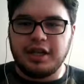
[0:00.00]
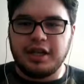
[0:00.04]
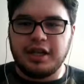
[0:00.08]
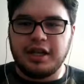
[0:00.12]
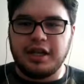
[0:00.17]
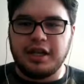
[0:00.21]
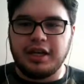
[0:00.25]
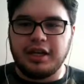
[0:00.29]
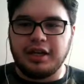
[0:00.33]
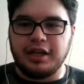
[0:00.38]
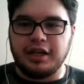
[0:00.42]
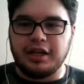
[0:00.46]

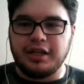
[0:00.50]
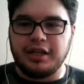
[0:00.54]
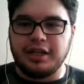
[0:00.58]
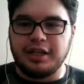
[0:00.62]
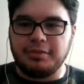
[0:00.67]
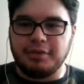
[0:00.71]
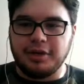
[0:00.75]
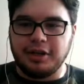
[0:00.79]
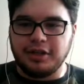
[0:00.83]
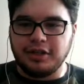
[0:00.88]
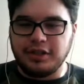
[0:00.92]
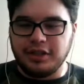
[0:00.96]
and
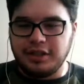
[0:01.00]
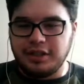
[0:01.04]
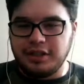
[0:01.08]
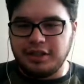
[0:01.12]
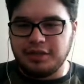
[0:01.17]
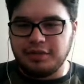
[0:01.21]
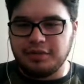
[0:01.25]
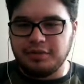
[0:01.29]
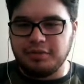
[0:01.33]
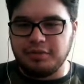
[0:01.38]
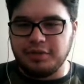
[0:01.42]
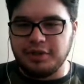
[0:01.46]

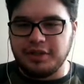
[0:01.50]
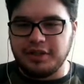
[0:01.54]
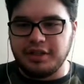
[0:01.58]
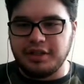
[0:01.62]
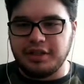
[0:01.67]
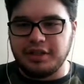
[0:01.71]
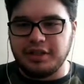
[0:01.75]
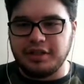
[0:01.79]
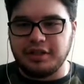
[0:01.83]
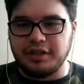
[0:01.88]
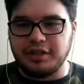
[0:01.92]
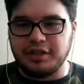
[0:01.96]
Hitmonlee
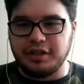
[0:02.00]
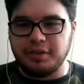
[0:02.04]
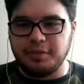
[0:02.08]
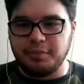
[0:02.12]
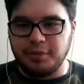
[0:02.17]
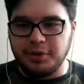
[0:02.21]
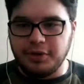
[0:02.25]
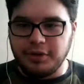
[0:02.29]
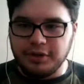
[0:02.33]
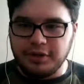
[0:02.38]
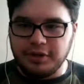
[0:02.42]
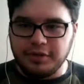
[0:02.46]
with
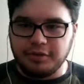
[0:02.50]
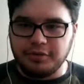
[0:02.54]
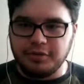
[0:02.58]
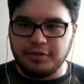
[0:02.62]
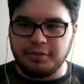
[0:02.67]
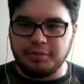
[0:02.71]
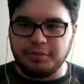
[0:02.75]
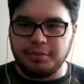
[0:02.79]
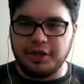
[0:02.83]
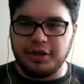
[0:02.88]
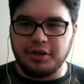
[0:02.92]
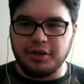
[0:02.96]
Unburden
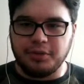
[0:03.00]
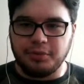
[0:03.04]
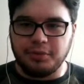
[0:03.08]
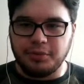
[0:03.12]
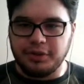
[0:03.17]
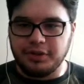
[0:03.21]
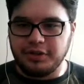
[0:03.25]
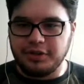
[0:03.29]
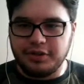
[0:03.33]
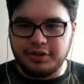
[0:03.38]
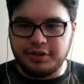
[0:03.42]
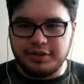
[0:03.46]
paired
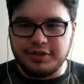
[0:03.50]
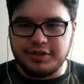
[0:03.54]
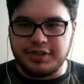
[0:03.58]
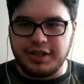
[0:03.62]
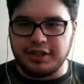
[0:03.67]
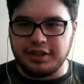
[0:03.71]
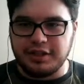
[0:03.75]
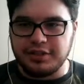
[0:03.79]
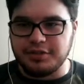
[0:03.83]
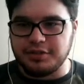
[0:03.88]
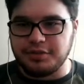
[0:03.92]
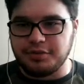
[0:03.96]
with
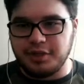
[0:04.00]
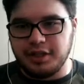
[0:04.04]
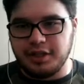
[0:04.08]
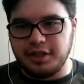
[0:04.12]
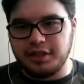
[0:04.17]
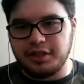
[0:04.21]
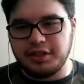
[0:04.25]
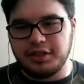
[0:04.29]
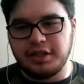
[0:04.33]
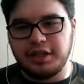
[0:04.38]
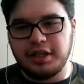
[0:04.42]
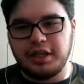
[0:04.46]
Psychic
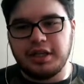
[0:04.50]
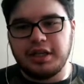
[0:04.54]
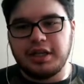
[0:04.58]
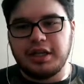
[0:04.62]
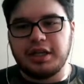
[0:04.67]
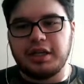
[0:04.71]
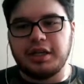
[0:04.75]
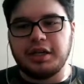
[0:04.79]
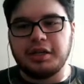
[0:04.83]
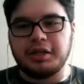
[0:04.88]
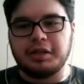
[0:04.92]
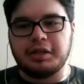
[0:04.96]
Terrain.
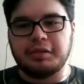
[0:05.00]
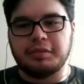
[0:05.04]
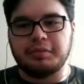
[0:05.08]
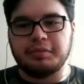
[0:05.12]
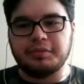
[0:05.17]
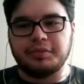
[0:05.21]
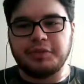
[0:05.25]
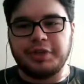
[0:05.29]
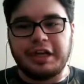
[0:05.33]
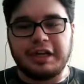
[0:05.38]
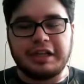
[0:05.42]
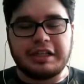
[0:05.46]

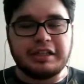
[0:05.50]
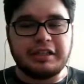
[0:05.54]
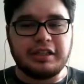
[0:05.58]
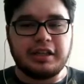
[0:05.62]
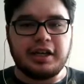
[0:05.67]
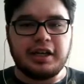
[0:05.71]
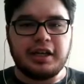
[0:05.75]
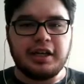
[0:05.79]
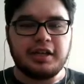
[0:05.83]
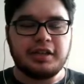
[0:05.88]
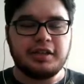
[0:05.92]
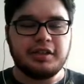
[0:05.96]
Not gonna
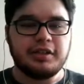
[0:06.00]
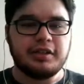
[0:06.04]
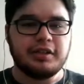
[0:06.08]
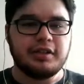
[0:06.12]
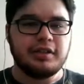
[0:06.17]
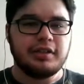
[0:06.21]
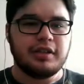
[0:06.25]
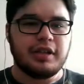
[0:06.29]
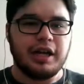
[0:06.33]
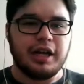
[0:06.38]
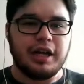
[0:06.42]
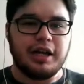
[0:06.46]
lie,
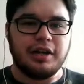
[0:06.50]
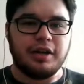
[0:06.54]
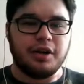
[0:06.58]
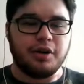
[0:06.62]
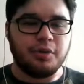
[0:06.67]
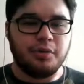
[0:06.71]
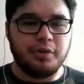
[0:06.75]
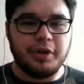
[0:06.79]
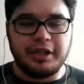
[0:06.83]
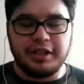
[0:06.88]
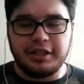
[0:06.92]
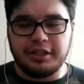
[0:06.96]
I
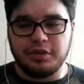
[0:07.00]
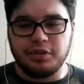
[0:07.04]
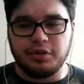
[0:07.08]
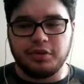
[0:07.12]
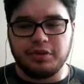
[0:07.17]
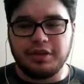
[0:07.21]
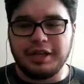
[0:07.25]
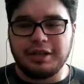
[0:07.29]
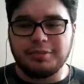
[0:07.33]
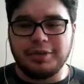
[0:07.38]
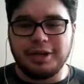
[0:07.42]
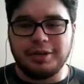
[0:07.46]
already don't
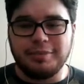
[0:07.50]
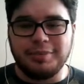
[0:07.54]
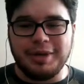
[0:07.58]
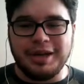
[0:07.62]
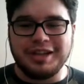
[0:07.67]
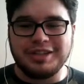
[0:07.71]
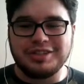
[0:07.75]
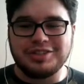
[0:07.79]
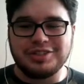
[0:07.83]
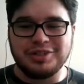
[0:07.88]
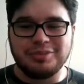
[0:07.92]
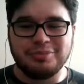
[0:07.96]
like my
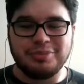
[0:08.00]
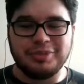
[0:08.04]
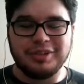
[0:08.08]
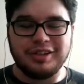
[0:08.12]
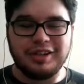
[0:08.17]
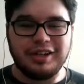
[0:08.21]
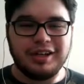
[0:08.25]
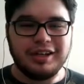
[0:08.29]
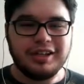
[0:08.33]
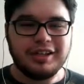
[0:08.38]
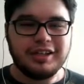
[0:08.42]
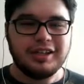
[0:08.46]
matchup a
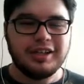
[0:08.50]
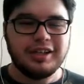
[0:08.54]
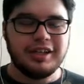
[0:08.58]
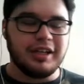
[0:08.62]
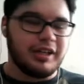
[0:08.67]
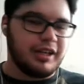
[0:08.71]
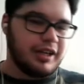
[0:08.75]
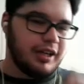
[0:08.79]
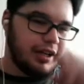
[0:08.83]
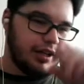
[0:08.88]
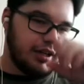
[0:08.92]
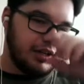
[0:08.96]
lot.
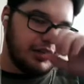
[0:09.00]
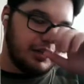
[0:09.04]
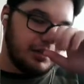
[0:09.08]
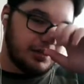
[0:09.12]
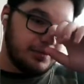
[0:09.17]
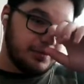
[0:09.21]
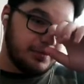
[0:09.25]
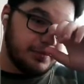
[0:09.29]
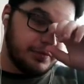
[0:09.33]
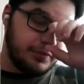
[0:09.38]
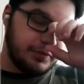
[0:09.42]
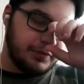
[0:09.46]

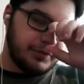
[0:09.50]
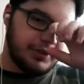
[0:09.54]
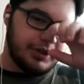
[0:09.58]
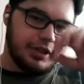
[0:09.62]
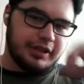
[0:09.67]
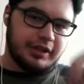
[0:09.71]
The